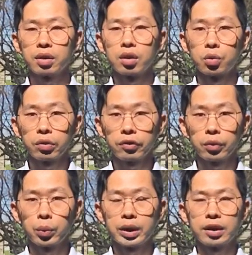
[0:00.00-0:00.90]
the roof
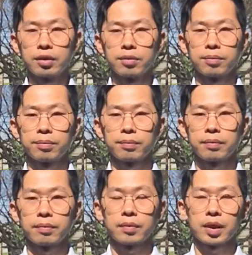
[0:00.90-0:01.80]
window,
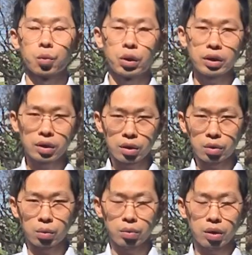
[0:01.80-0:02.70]
once you
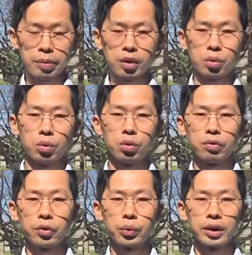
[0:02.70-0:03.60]
open the
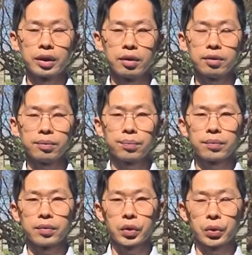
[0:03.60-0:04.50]
roof window,
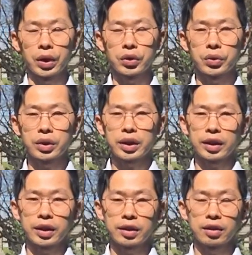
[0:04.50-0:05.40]
you actually
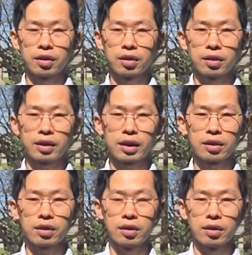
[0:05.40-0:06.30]
can
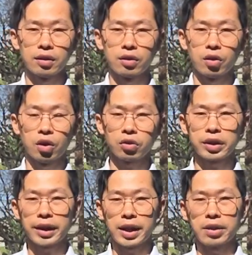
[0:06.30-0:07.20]
get the hot
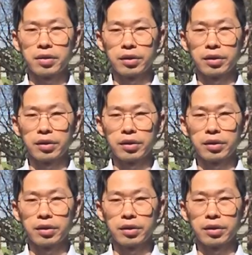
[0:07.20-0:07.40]
air